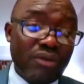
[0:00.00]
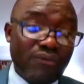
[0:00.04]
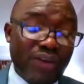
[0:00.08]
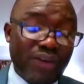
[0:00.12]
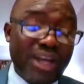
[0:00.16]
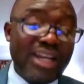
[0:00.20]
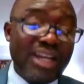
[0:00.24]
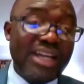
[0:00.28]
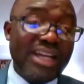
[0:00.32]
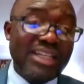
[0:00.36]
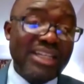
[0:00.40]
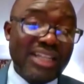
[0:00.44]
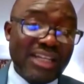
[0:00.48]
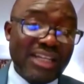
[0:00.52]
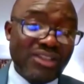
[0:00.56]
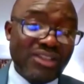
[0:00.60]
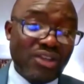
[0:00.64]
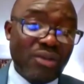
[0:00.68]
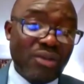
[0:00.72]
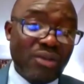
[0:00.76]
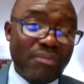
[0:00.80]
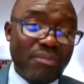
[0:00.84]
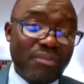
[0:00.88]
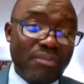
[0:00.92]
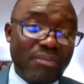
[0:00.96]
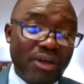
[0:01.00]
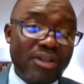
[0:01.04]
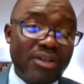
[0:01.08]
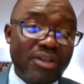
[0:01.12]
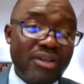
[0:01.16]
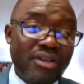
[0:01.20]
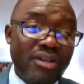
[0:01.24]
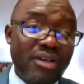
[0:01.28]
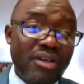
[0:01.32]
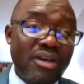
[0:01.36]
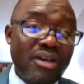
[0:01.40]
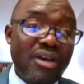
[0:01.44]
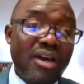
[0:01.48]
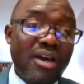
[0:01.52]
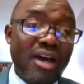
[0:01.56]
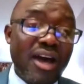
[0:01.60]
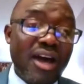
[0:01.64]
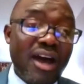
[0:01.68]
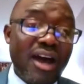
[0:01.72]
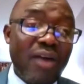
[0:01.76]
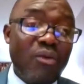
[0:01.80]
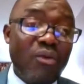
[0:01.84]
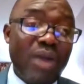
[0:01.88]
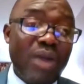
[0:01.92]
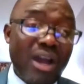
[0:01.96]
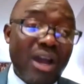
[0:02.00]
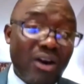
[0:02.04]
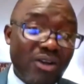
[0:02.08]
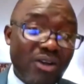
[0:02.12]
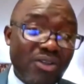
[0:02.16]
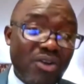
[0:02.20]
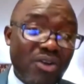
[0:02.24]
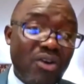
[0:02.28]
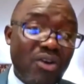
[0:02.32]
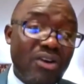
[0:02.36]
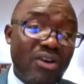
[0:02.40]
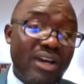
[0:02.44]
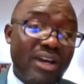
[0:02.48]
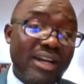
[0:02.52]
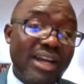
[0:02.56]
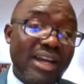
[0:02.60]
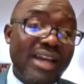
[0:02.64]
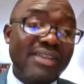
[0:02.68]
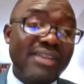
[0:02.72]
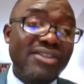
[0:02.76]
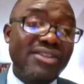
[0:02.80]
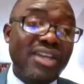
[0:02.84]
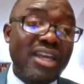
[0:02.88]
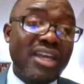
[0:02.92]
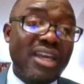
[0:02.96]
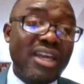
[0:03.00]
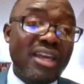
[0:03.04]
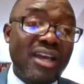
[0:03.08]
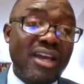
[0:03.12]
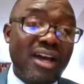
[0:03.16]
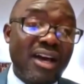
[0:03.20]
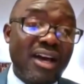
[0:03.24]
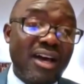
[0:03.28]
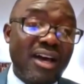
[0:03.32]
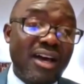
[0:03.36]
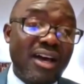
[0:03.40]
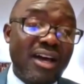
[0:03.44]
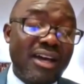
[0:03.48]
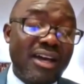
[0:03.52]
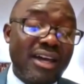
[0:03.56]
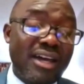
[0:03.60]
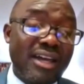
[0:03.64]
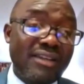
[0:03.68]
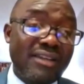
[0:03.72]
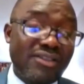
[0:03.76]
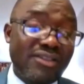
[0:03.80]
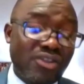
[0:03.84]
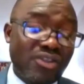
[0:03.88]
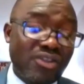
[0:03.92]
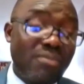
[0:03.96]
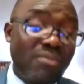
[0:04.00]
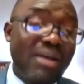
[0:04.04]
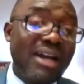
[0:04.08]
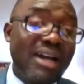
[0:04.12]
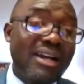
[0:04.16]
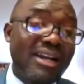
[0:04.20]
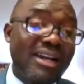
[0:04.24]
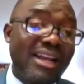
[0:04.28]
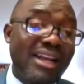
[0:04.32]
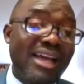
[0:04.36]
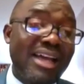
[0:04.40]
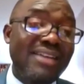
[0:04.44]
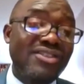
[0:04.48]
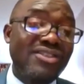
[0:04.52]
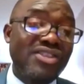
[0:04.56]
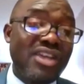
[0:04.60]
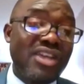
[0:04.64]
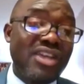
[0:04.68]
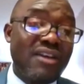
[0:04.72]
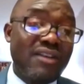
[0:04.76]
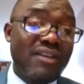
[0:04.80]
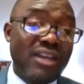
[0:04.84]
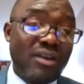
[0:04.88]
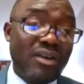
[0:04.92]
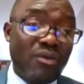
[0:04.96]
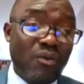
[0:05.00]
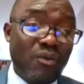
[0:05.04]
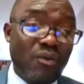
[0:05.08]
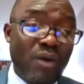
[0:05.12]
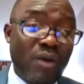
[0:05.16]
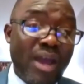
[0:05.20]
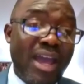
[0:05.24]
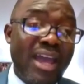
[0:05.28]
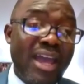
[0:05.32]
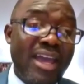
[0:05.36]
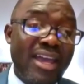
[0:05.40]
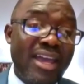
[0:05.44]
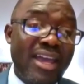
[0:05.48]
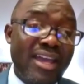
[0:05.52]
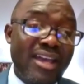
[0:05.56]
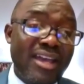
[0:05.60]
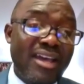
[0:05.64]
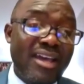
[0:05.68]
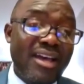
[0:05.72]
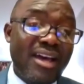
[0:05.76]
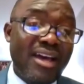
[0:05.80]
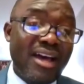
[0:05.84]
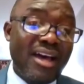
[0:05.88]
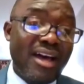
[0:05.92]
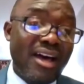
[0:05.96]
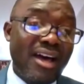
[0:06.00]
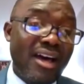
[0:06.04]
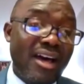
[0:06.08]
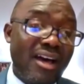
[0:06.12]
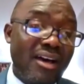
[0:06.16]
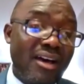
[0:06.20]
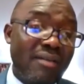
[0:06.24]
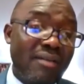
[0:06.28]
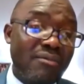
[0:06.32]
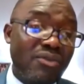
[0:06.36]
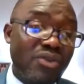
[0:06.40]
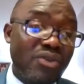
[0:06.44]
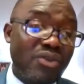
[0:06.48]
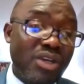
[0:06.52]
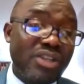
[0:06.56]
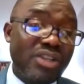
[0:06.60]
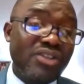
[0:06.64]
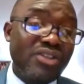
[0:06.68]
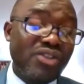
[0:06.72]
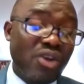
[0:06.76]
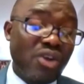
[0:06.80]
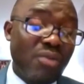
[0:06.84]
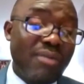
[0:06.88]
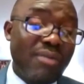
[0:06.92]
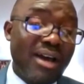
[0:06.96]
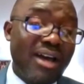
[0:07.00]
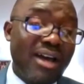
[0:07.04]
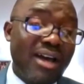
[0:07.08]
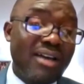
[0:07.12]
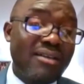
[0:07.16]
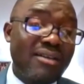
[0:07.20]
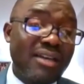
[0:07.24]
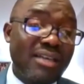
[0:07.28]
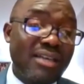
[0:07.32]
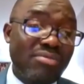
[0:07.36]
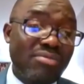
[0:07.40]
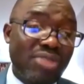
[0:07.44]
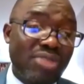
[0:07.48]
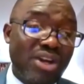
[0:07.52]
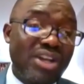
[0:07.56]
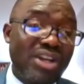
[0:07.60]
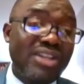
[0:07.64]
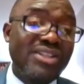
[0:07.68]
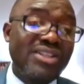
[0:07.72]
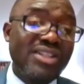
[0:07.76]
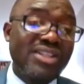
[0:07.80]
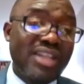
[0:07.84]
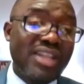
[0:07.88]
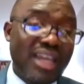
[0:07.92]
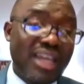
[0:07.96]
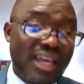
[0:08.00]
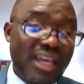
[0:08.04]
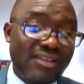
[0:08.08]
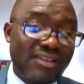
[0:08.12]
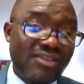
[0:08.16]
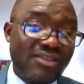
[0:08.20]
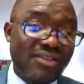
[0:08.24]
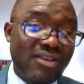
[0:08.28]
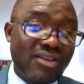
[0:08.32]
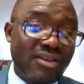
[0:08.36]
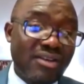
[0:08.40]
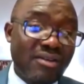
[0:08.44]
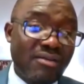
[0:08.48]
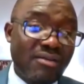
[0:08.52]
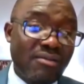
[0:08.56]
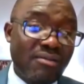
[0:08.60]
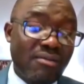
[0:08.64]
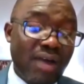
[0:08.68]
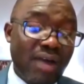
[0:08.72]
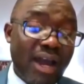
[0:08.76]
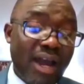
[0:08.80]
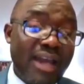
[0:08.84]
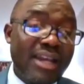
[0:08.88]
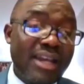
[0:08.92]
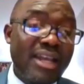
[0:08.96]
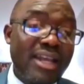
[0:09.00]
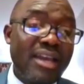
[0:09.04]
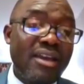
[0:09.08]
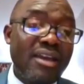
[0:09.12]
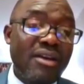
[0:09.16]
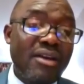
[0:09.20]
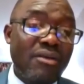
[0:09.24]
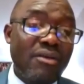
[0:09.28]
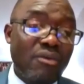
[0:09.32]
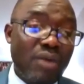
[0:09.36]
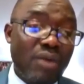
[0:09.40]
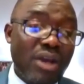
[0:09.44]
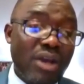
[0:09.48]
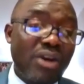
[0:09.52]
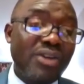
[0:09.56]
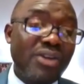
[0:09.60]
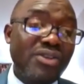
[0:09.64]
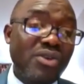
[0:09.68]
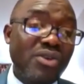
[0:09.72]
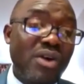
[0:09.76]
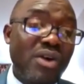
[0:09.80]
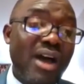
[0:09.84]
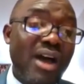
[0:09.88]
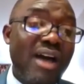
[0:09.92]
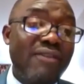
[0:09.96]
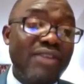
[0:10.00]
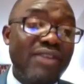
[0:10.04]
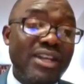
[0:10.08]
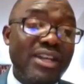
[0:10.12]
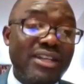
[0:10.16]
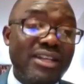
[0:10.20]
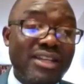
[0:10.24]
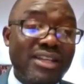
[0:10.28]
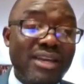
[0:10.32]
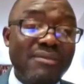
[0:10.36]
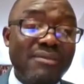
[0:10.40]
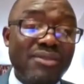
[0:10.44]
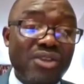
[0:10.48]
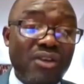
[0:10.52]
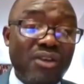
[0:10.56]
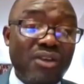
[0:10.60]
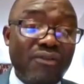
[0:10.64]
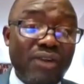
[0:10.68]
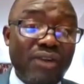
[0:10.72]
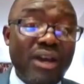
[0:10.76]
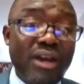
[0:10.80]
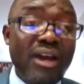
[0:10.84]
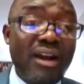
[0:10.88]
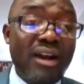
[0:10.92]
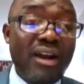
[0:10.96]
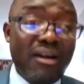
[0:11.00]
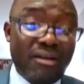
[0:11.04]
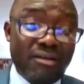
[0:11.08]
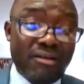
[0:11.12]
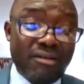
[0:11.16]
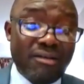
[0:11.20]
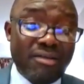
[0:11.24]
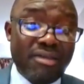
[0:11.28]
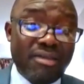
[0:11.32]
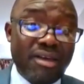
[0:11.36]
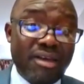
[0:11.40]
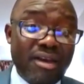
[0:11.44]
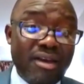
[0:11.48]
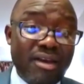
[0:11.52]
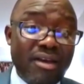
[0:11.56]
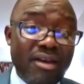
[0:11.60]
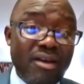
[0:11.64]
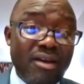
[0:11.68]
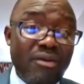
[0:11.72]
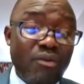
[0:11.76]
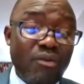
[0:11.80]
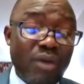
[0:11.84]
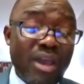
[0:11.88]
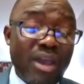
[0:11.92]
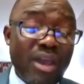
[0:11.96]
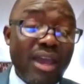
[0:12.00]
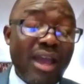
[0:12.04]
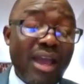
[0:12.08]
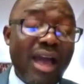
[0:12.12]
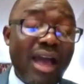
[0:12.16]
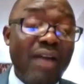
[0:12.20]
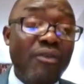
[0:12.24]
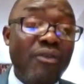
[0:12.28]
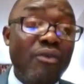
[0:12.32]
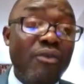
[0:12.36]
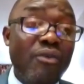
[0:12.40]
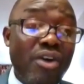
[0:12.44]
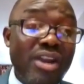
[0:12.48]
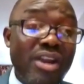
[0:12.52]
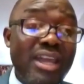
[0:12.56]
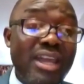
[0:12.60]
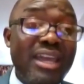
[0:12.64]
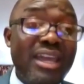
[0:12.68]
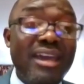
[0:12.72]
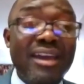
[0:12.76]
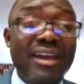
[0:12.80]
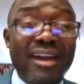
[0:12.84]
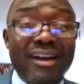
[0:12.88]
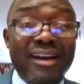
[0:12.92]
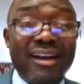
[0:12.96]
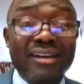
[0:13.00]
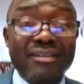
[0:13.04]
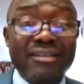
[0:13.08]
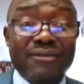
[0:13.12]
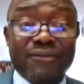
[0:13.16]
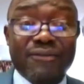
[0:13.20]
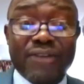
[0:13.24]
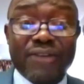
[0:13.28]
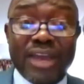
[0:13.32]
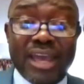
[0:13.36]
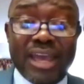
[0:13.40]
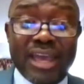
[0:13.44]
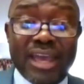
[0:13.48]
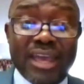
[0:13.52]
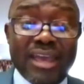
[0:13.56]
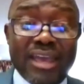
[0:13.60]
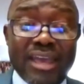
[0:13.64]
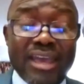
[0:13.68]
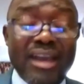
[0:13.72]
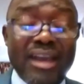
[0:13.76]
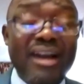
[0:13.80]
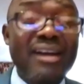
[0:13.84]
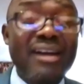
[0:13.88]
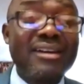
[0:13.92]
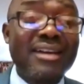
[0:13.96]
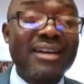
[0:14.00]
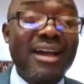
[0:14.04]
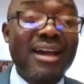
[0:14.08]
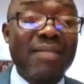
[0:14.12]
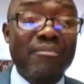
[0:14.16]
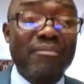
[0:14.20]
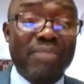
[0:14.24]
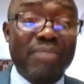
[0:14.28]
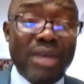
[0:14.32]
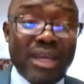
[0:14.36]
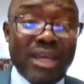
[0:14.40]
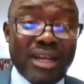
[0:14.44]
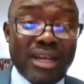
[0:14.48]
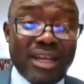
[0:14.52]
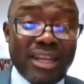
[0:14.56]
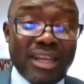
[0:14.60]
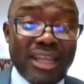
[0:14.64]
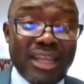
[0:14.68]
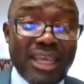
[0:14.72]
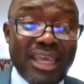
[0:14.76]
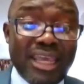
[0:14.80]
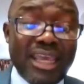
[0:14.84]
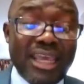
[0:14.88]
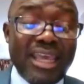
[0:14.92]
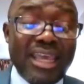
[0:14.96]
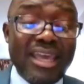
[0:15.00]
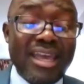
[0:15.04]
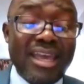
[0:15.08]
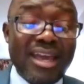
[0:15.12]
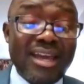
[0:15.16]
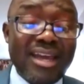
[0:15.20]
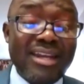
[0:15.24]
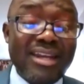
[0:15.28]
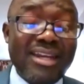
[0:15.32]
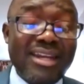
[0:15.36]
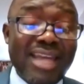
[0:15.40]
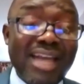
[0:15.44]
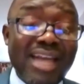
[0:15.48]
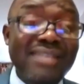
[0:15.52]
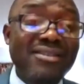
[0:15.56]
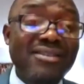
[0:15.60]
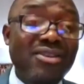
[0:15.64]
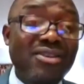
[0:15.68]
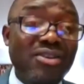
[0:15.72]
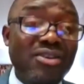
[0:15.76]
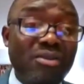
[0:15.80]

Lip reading: financial support. We are also organizing a summer class here in where doing summer in 3 states, right? We also have, in terms of health, we are running a health fair, a health campaign, and that's